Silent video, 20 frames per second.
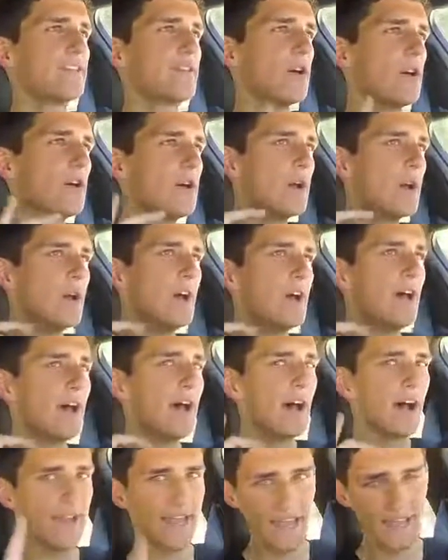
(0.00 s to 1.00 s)
So
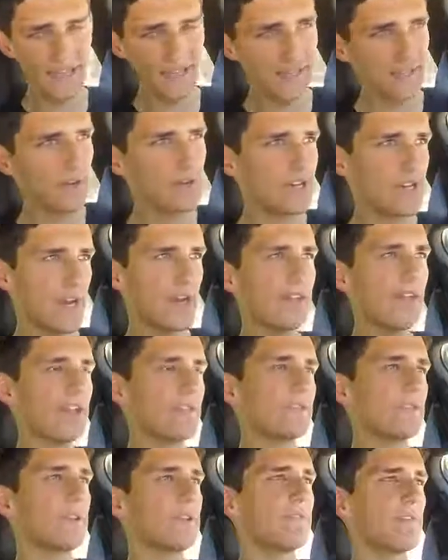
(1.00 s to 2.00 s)
again, go check out
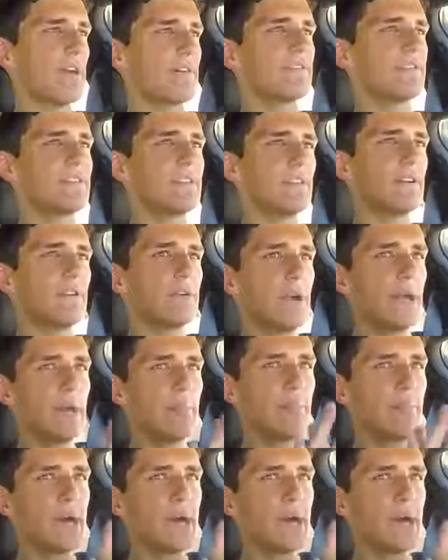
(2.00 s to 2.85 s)
last video if you haven't seen it already,